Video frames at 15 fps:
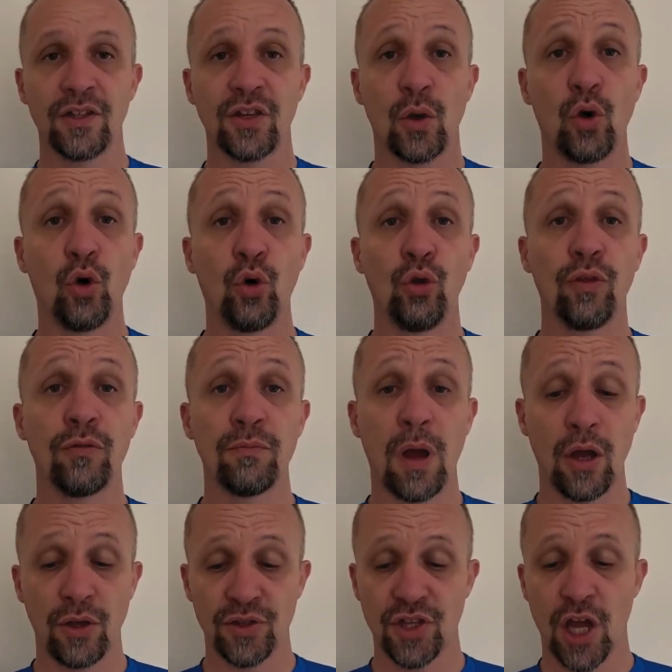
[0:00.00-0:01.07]
So all the
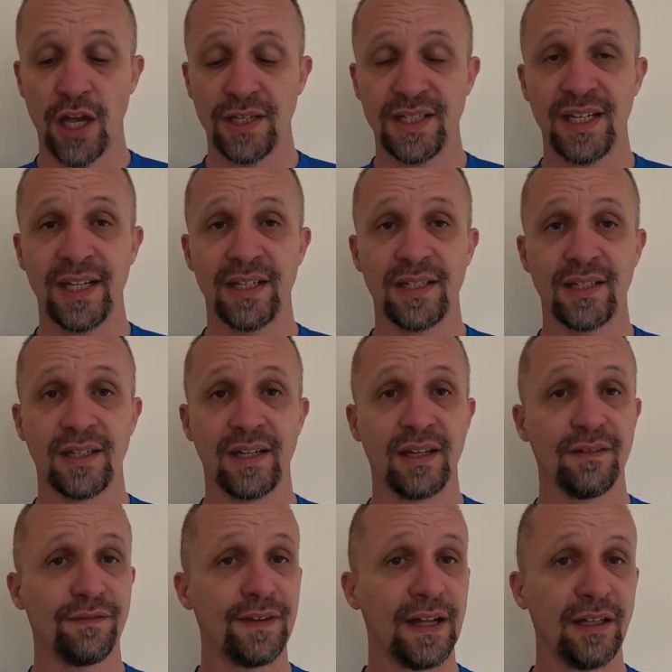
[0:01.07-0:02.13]
miles that I did
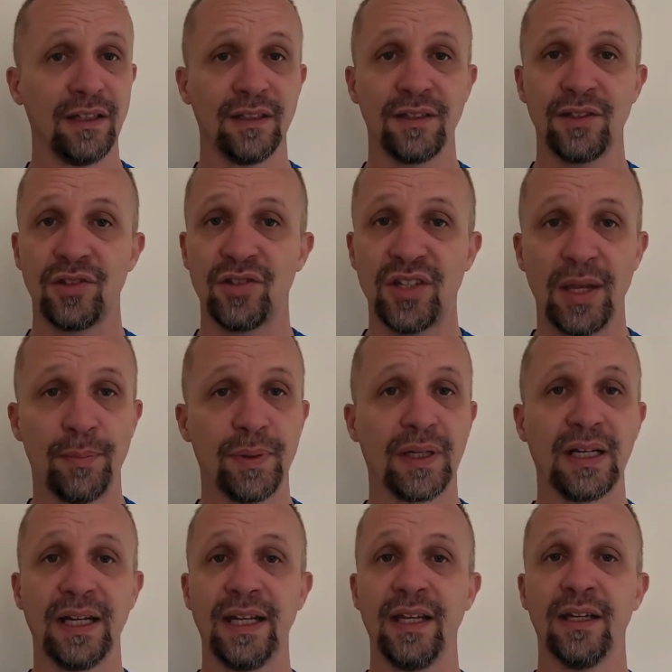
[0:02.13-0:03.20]
felt
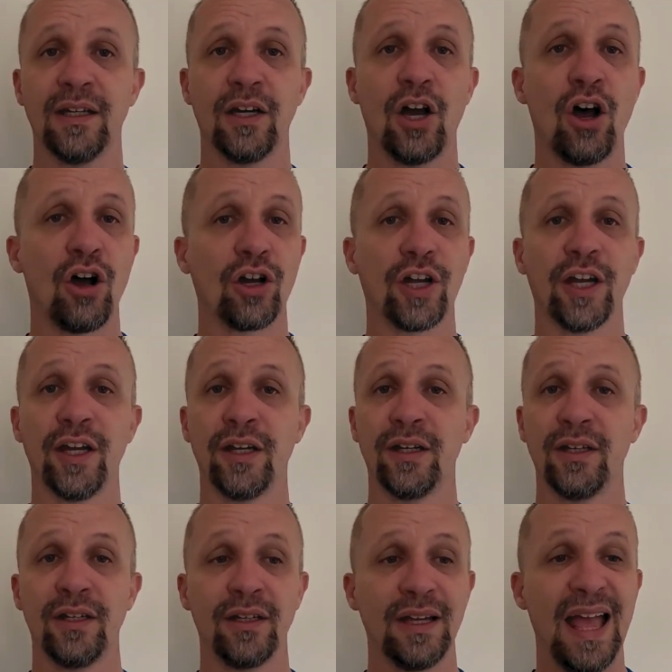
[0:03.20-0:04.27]
typically
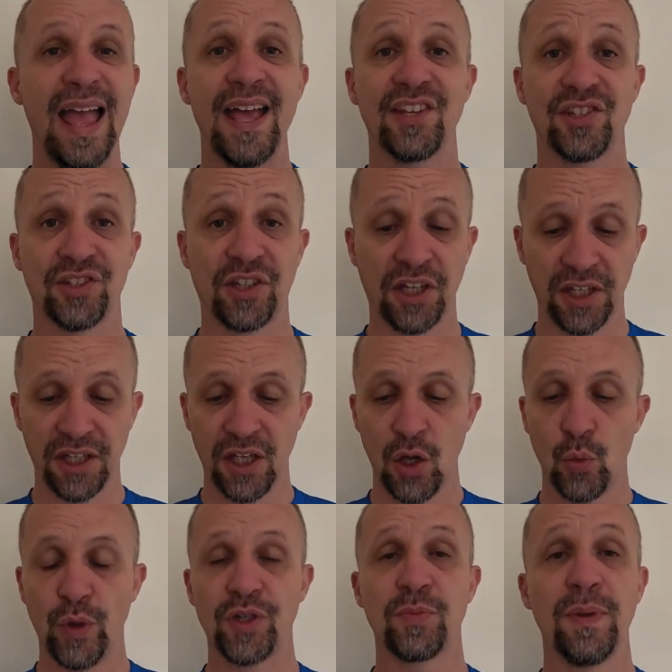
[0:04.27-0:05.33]
Hoka-esque,
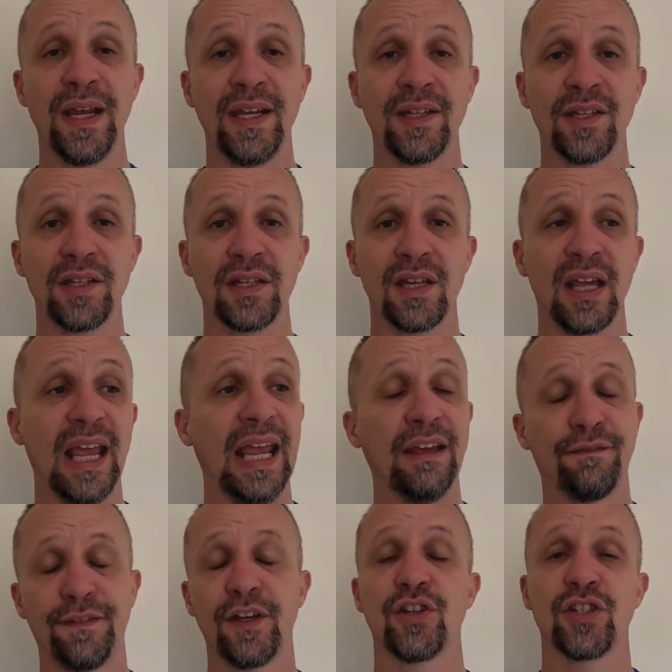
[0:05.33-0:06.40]
which means
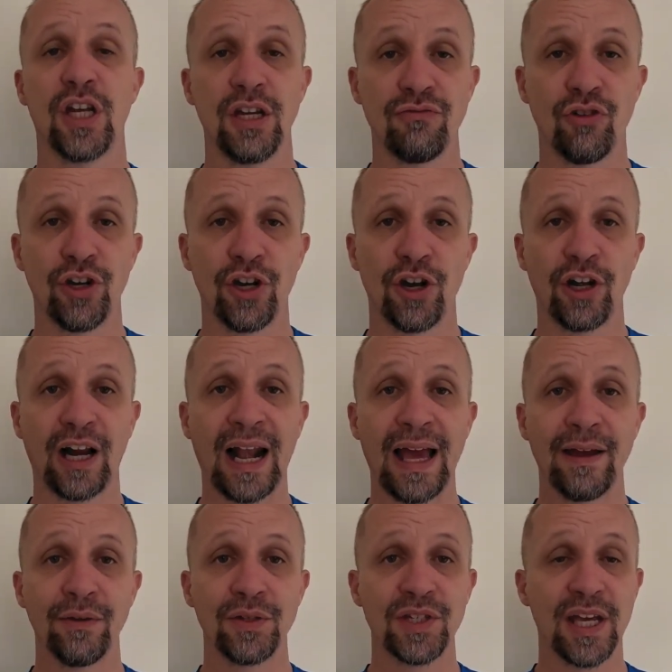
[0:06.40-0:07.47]
it feels like you're running on
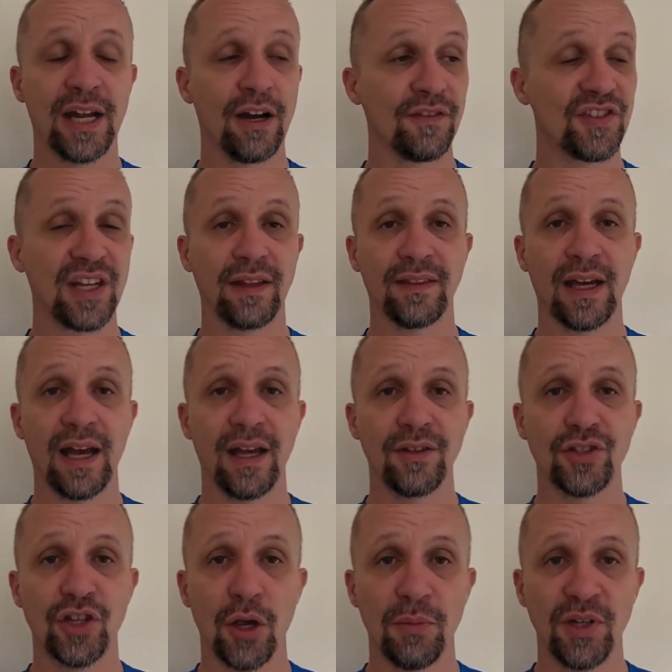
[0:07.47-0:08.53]
clouds. And I've said that
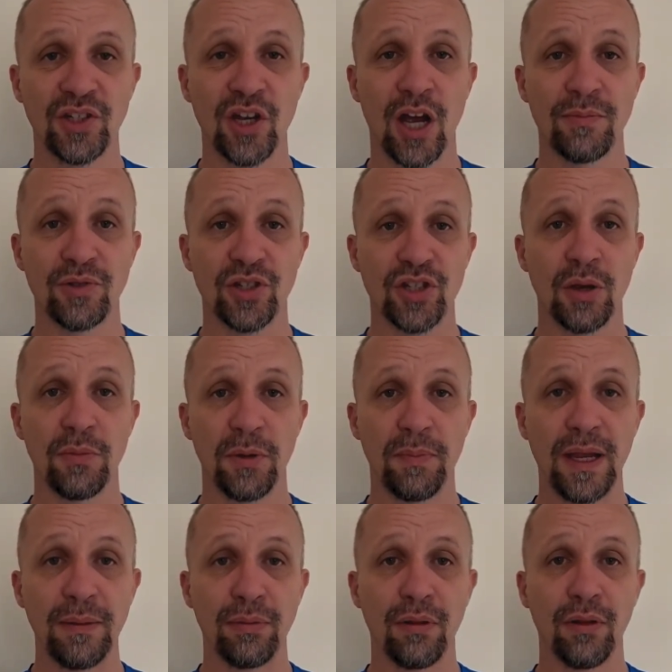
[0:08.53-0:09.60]
so many times to so many
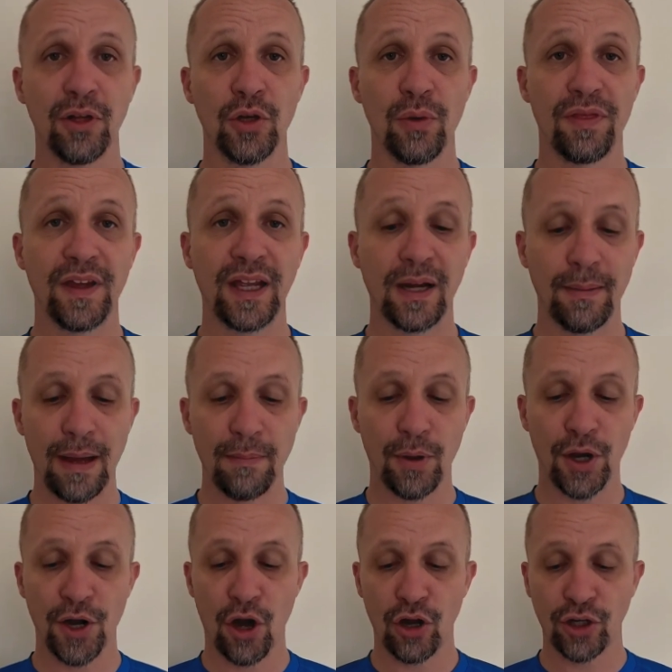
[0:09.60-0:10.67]
people who are thinking about
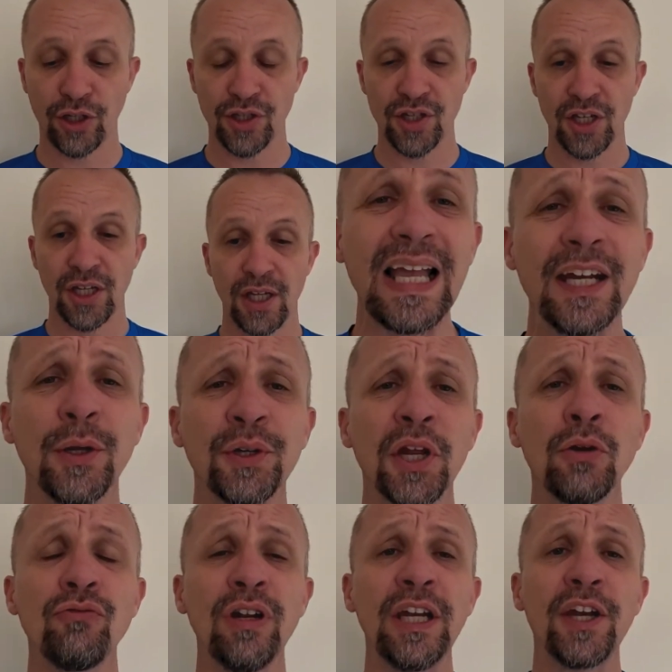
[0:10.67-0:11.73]
buying Hokas. Now, I
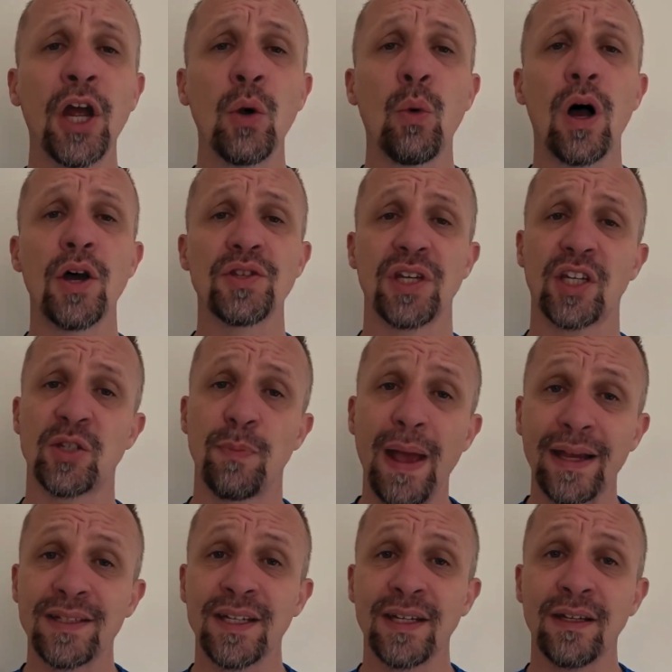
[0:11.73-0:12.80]
don't really know what I was
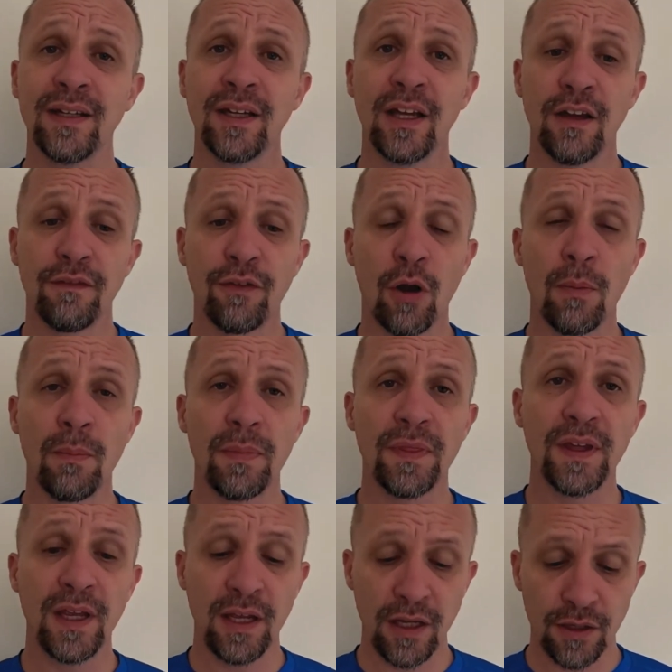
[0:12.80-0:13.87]
expecting from
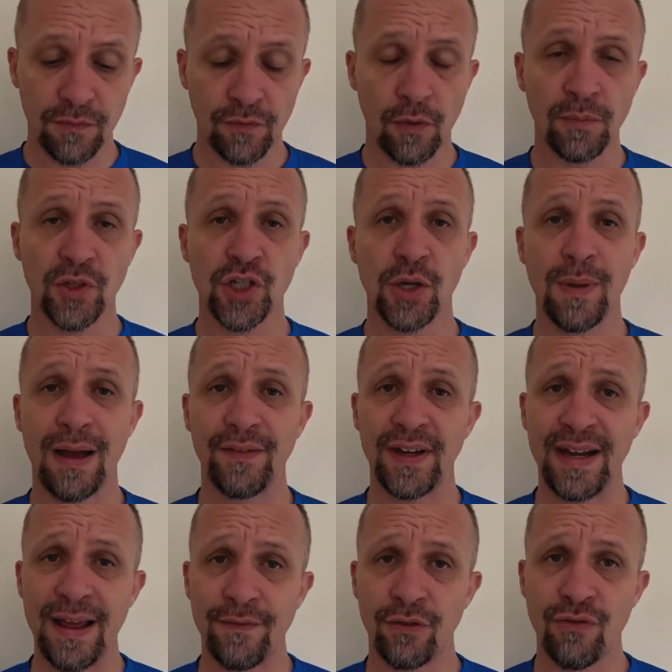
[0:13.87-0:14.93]
the shoe,
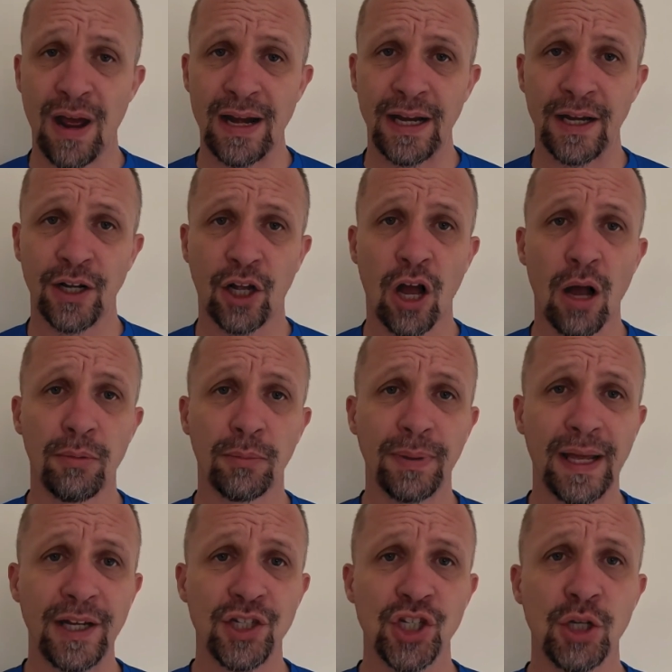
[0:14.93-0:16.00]
having never ran it in a carbon
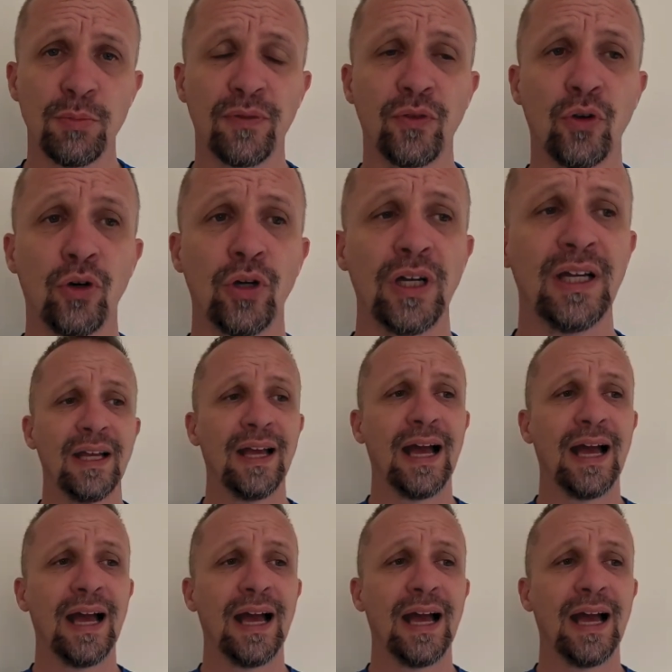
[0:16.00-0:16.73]
plated shoe before.